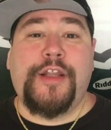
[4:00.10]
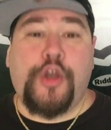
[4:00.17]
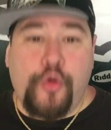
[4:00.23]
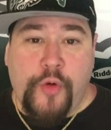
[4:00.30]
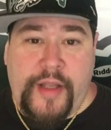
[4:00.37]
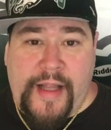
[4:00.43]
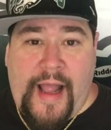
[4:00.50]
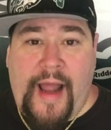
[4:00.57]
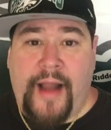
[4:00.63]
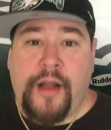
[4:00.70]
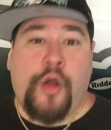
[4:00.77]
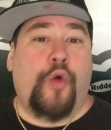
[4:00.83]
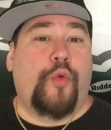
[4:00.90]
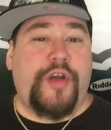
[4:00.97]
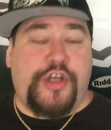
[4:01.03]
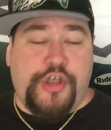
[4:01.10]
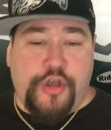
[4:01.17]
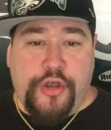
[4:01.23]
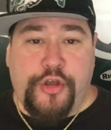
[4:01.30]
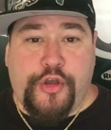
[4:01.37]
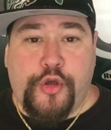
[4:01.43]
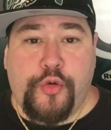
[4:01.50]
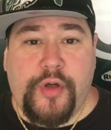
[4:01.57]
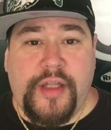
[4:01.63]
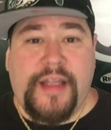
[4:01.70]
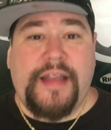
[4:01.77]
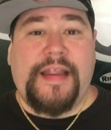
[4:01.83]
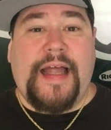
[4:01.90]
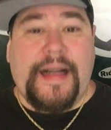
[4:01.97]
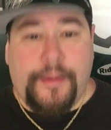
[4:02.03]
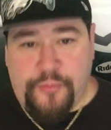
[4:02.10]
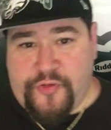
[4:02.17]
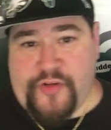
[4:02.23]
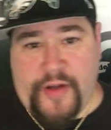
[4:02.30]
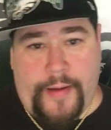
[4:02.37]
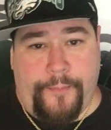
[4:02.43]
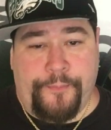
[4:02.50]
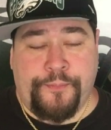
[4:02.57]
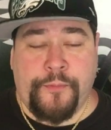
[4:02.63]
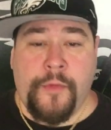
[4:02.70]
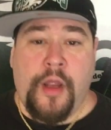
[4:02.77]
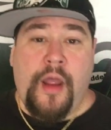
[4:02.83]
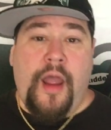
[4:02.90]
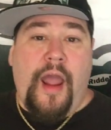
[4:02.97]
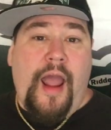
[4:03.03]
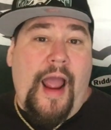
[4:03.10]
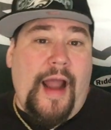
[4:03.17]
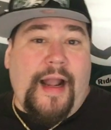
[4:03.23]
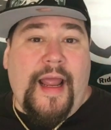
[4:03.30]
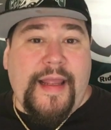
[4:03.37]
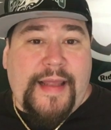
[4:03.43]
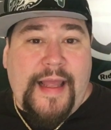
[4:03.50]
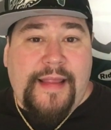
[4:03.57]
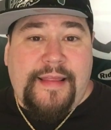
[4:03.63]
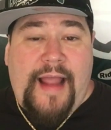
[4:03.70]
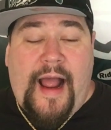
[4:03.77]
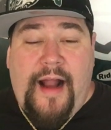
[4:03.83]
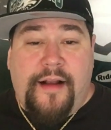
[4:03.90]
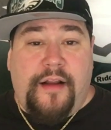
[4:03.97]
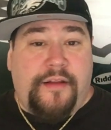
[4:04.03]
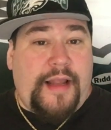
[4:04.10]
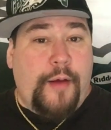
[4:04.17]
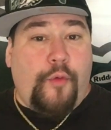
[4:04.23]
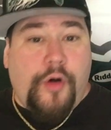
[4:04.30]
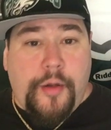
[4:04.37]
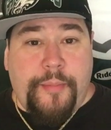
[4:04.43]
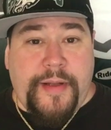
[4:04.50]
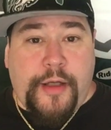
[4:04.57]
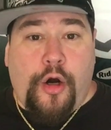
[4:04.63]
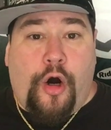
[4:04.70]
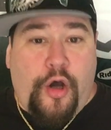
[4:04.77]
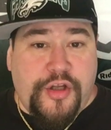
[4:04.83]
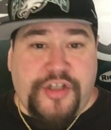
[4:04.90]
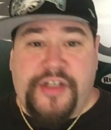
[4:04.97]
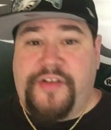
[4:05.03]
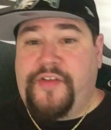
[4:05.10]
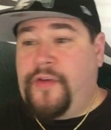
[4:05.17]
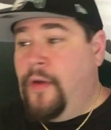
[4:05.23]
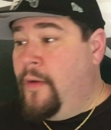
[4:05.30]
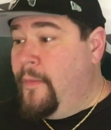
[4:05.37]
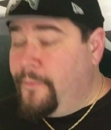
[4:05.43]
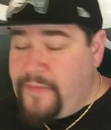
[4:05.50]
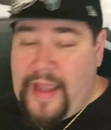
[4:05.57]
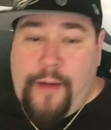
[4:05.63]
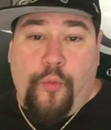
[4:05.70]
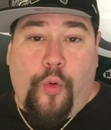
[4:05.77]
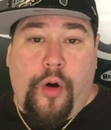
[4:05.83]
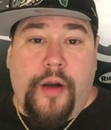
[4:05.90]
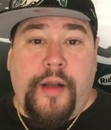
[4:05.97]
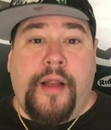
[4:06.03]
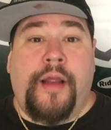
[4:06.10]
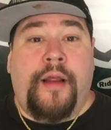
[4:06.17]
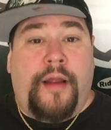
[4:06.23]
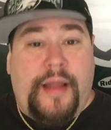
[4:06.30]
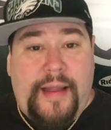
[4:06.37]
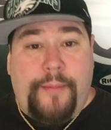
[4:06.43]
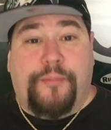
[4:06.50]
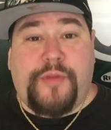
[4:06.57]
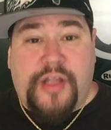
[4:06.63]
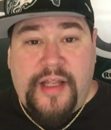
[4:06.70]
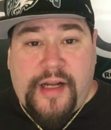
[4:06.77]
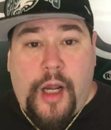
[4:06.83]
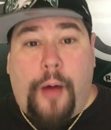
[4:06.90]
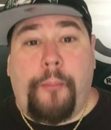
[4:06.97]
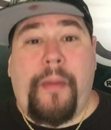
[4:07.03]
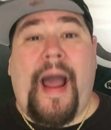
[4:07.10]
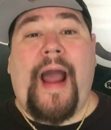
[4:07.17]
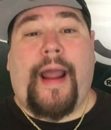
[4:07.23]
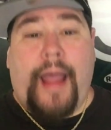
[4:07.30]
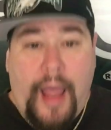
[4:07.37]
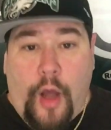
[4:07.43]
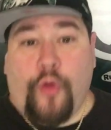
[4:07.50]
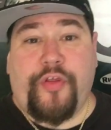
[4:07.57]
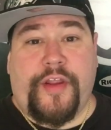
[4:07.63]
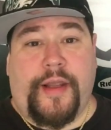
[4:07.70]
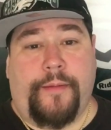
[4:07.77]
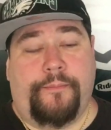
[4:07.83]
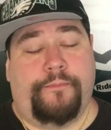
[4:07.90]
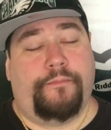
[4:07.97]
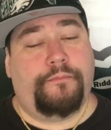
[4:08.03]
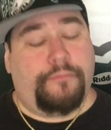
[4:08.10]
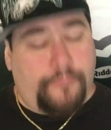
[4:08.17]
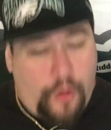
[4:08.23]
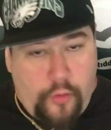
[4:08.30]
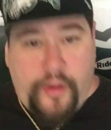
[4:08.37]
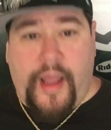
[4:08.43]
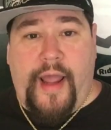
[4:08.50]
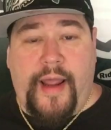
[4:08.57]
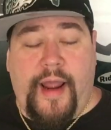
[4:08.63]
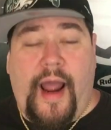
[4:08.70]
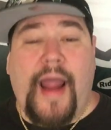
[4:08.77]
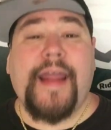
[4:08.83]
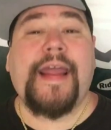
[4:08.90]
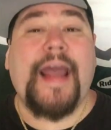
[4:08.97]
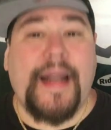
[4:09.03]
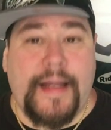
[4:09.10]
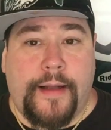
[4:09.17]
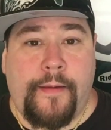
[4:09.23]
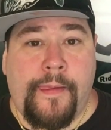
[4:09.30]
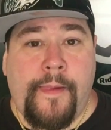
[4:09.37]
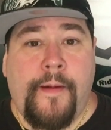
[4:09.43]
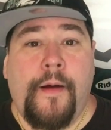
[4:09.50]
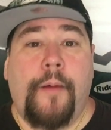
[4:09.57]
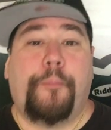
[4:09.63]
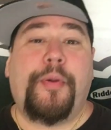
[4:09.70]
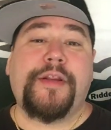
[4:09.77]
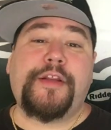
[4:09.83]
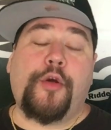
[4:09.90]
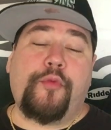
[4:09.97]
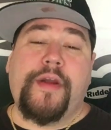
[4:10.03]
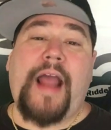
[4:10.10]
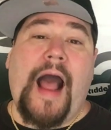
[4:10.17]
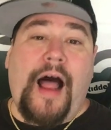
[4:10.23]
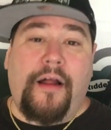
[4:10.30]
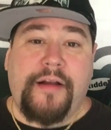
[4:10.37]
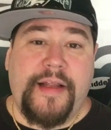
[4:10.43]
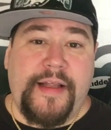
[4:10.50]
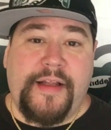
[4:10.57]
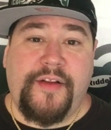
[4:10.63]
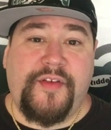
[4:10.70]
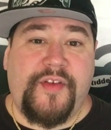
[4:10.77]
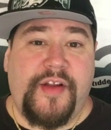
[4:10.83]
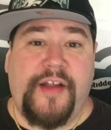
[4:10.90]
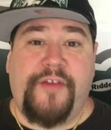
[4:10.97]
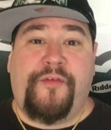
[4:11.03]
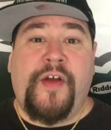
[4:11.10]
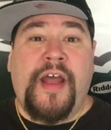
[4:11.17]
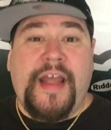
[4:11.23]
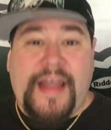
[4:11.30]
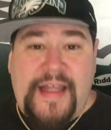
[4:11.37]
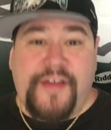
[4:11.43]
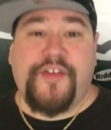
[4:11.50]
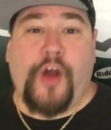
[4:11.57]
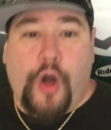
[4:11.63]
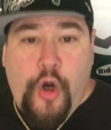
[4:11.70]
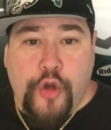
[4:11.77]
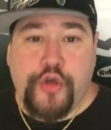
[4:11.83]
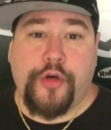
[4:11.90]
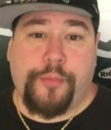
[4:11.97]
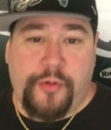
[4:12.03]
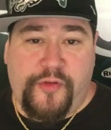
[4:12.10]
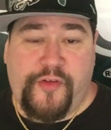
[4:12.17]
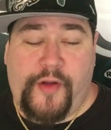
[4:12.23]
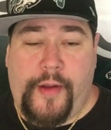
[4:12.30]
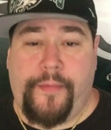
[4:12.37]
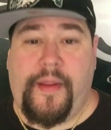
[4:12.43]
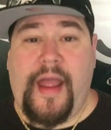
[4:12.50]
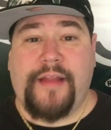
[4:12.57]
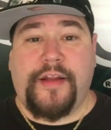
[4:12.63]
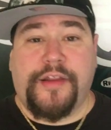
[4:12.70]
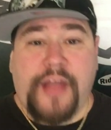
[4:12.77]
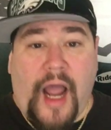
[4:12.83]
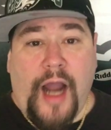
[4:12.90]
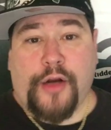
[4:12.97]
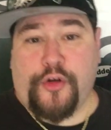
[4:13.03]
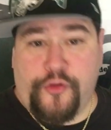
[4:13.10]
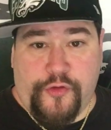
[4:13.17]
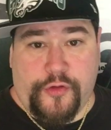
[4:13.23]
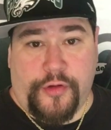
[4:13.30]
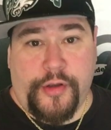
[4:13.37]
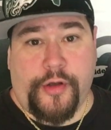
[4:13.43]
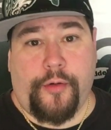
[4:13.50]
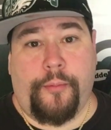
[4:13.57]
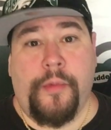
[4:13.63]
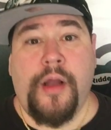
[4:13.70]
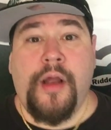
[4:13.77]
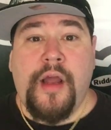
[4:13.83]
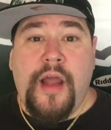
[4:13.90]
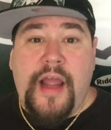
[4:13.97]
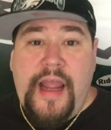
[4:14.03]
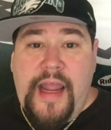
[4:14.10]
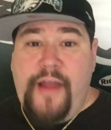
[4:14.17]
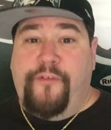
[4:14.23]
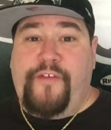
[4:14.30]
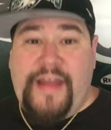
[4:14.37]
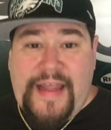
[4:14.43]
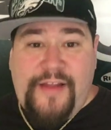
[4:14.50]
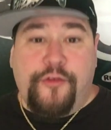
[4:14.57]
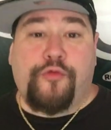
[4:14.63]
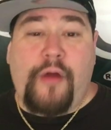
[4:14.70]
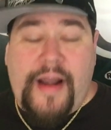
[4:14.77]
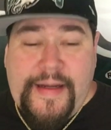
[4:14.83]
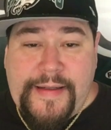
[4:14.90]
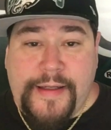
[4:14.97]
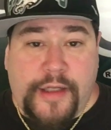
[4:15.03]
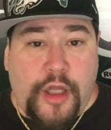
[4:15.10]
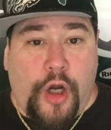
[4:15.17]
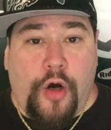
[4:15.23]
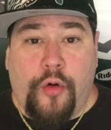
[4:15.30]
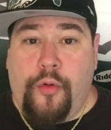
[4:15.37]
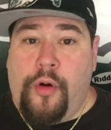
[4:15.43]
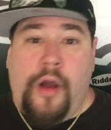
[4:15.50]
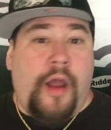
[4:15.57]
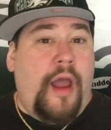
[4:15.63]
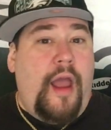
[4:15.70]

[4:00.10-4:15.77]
doing that? We shouldn't do it. Let him sit. And I get that. They want to be cautious. They want him to come back healthy. Okay, I get it. But the reality is, if he's 100% and the doctors clear him, if he's ready to go